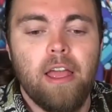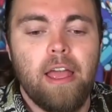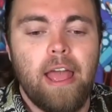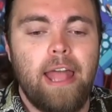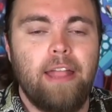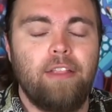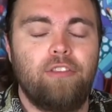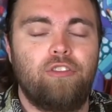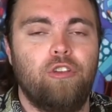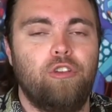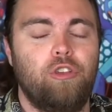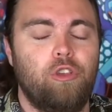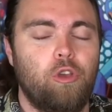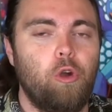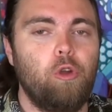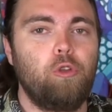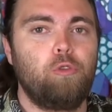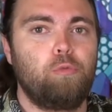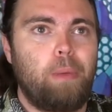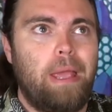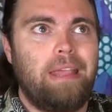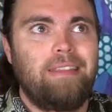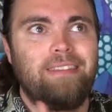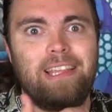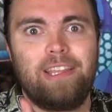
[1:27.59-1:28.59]
And so you're
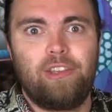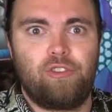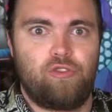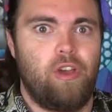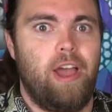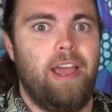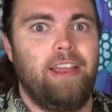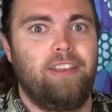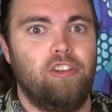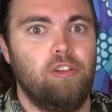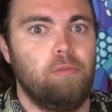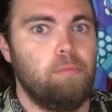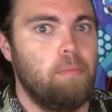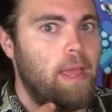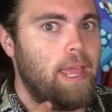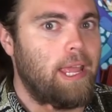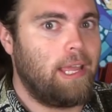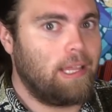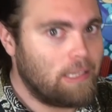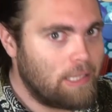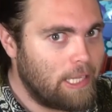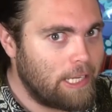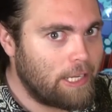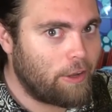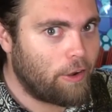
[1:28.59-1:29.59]
basically trying to
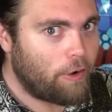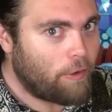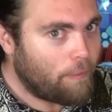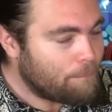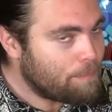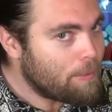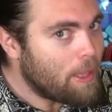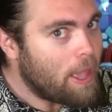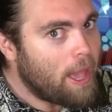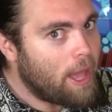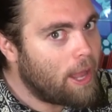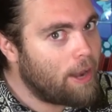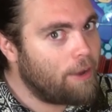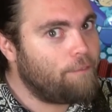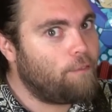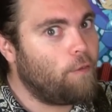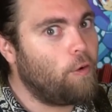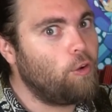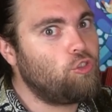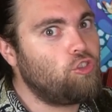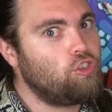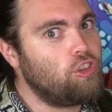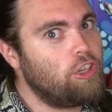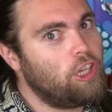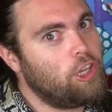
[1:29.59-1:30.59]
make liquor. And
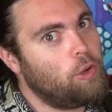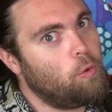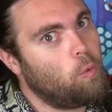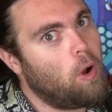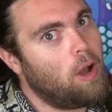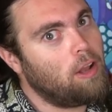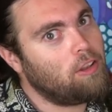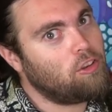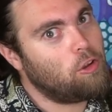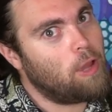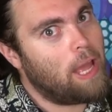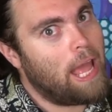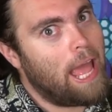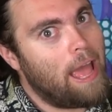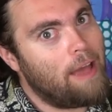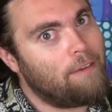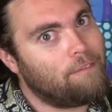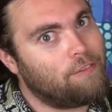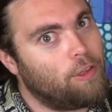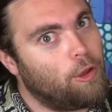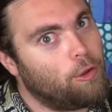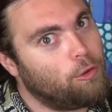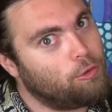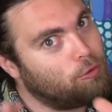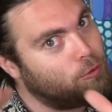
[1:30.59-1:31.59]
unfortunately, you want to
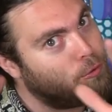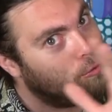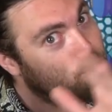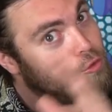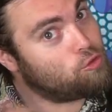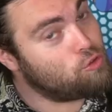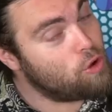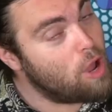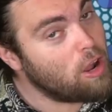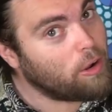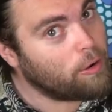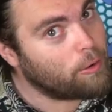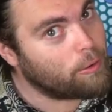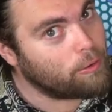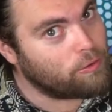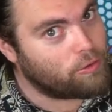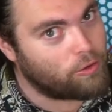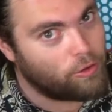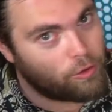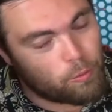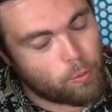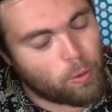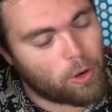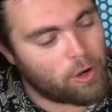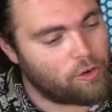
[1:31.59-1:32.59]
have those drunkards
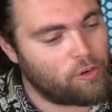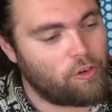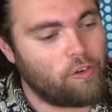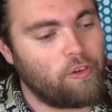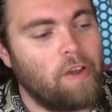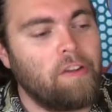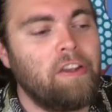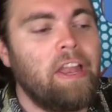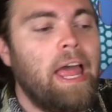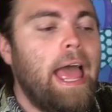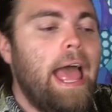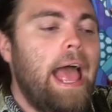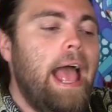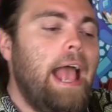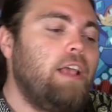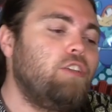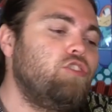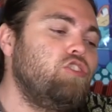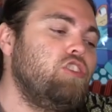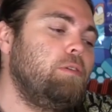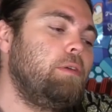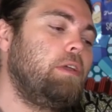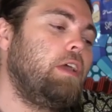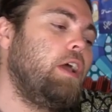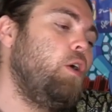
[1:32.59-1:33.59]
that are wandering around
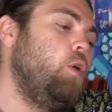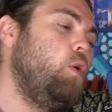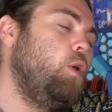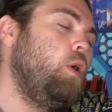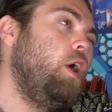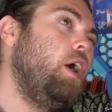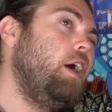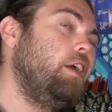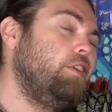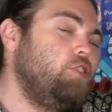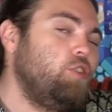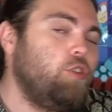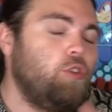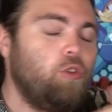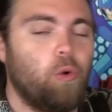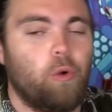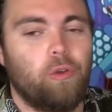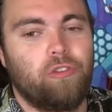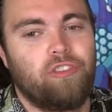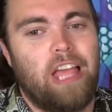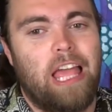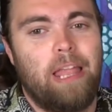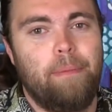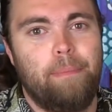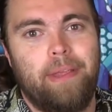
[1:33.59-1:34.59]
actually go onto your
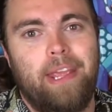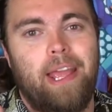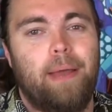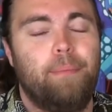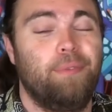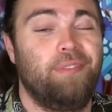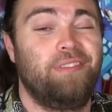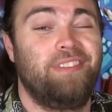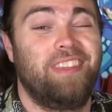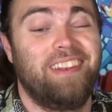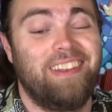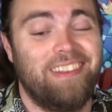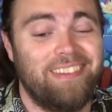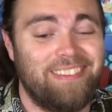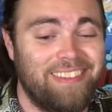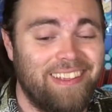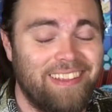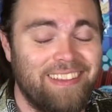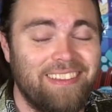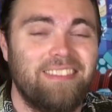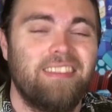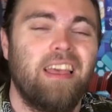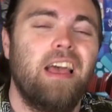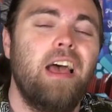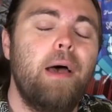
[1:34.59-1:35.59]
side and become
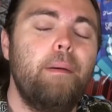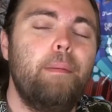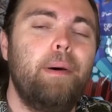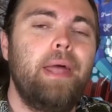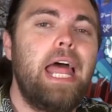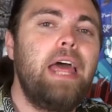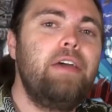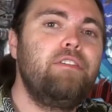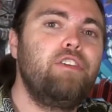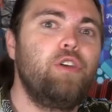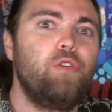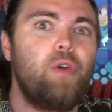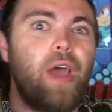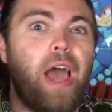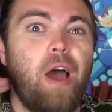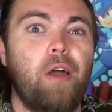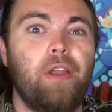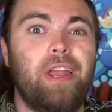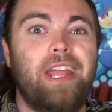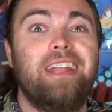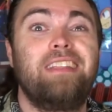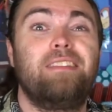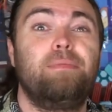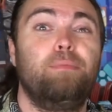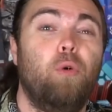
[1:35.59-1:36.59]
citizens. But every round
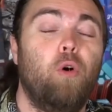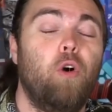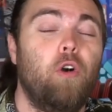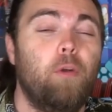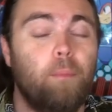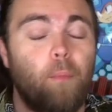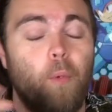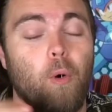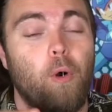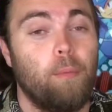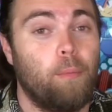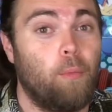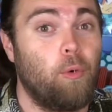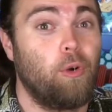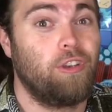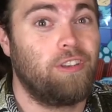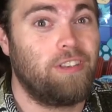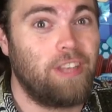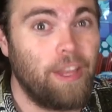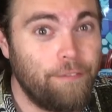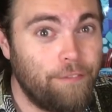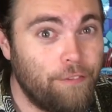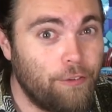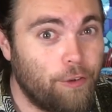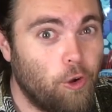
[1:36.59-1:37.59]
it gets more and more and more
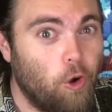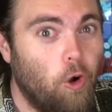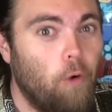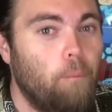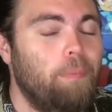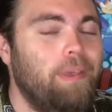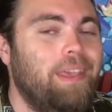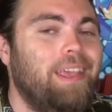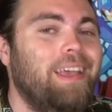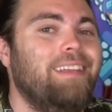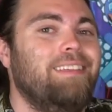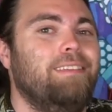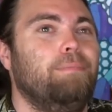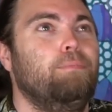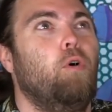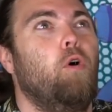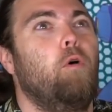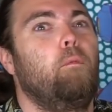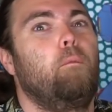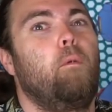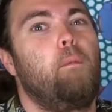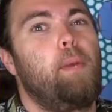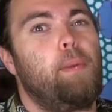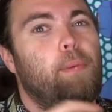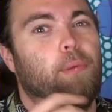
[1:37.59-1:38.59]
difficult because more
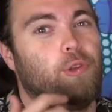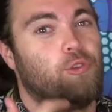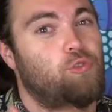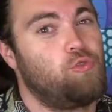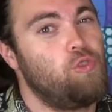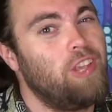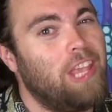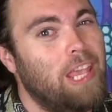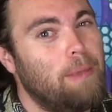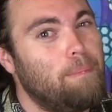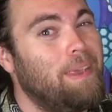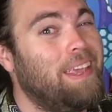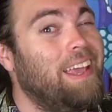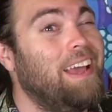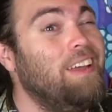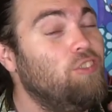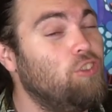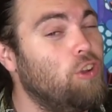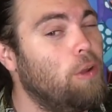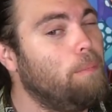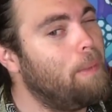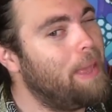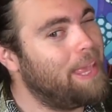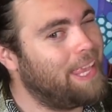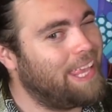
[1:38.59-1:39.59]
and more people are drinking because
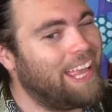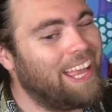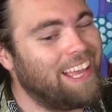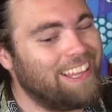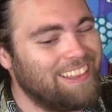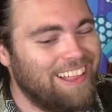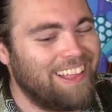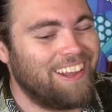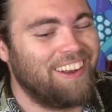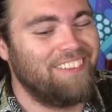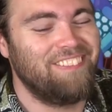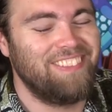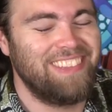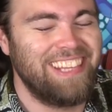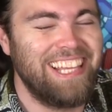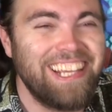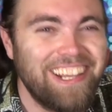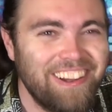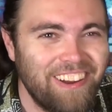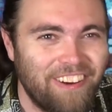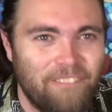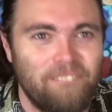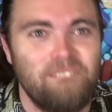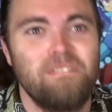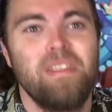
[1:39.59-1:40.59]
you're making a lot of
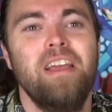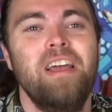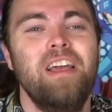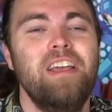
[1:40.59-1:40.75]
liquor.